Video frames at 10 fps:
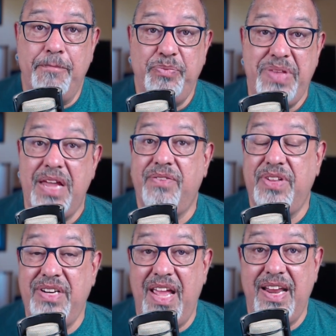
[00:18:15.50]
Day of the
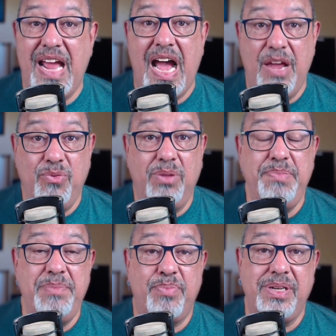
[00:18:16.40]
Dead, I will
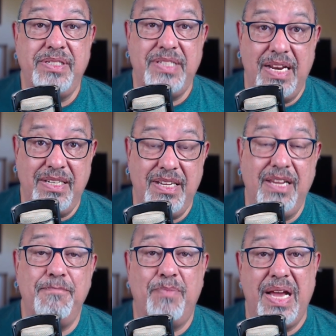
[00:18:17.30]
be
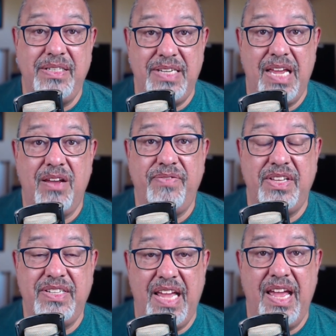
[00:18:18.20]
presenting my Day of the
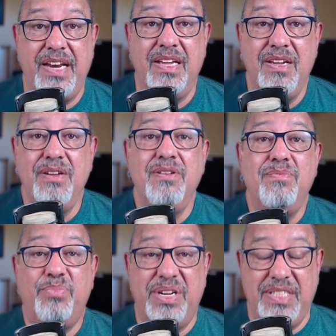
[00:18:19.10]
Dead
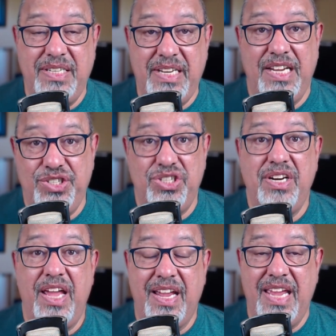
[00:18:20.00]
presentation
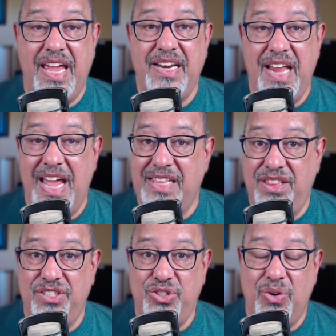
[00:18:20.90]
again at
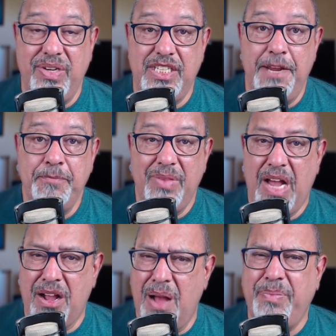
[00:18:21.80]
the Joint
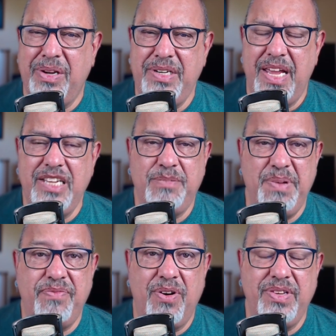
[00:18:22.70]
a couple of days
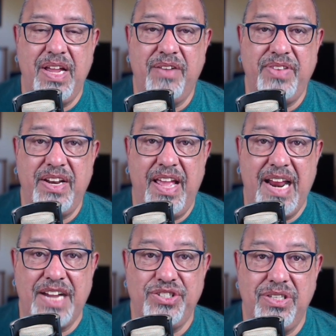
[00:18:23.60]
before Day of the Dead,
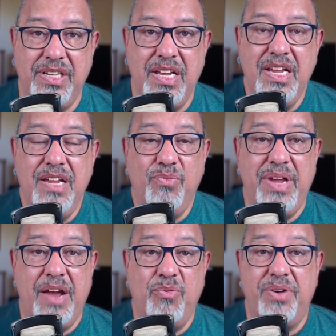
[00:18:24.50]
actually.
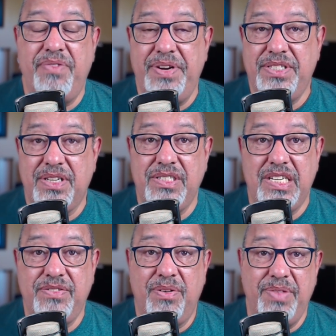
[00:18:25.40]
We were very
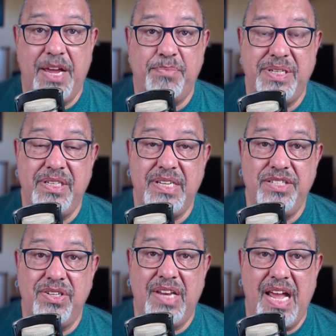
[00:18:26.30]
successful with that
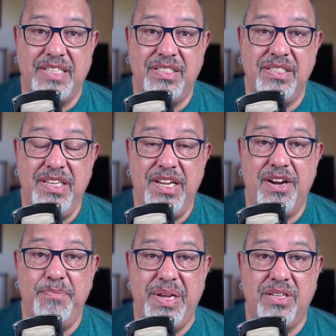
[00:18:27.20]
presentation last
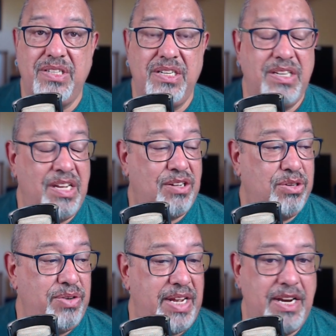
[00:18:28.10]
year because it
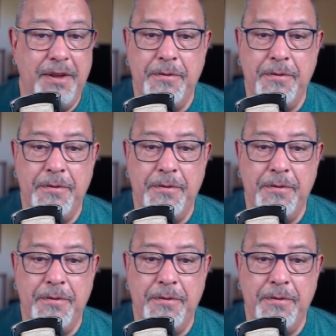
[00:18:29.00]
included